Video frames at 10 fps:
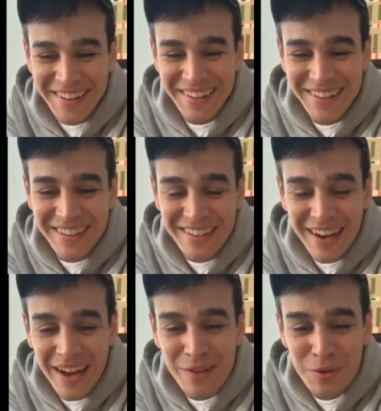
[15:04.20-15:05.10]
No,
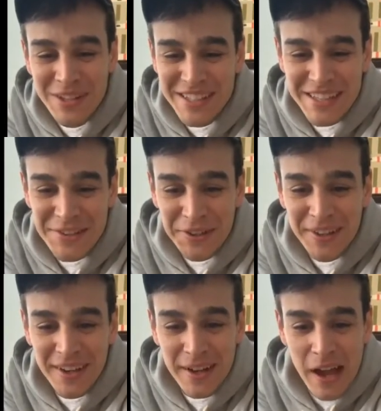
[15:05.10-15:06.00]
everyone's a teacher.
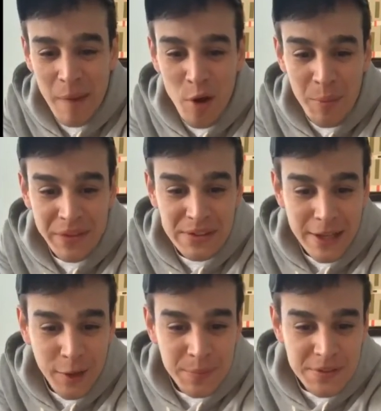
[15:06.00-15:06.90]
I'm hoping this
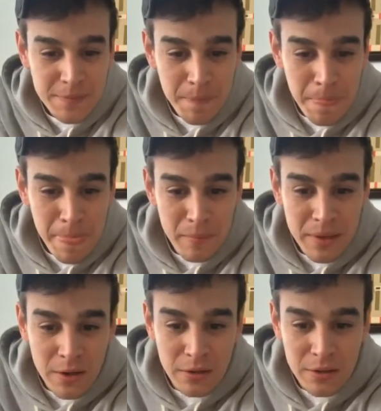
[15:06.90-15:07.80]
helps me
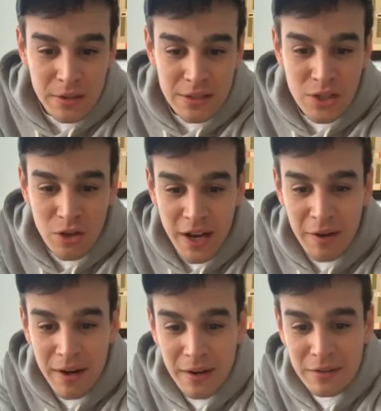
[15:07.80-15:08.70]
go a little less cray
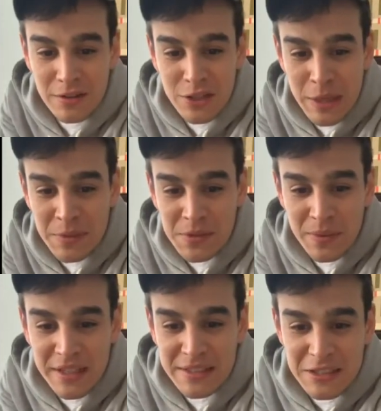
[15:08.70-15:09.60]
around chips
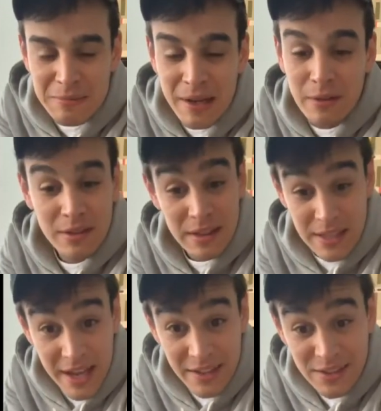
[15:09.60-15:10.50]
when I see them now.
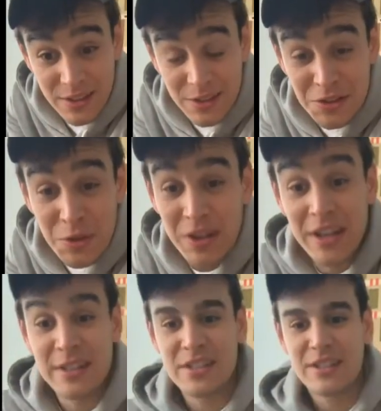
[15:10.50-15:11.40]
Yes, because you could
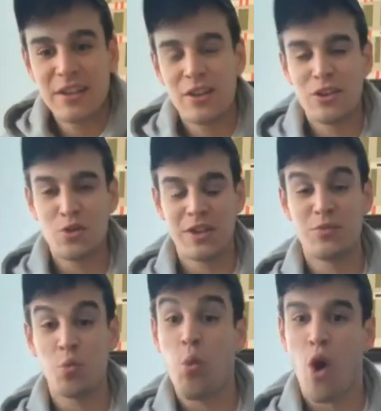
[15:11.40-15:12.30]

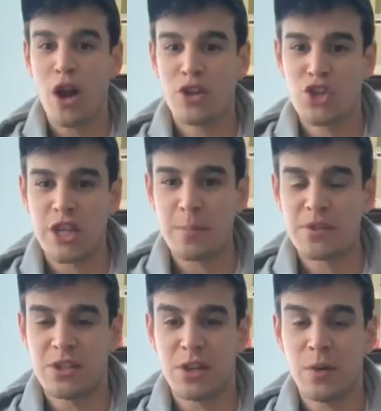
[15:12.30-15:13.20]
want chips,
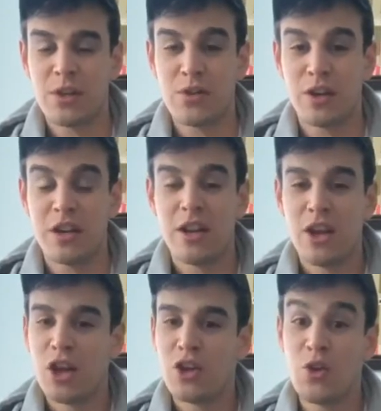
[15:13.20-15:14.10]
and you know what?
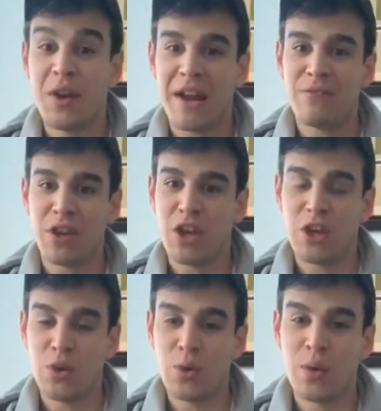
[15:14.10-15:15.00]
You could have the cue,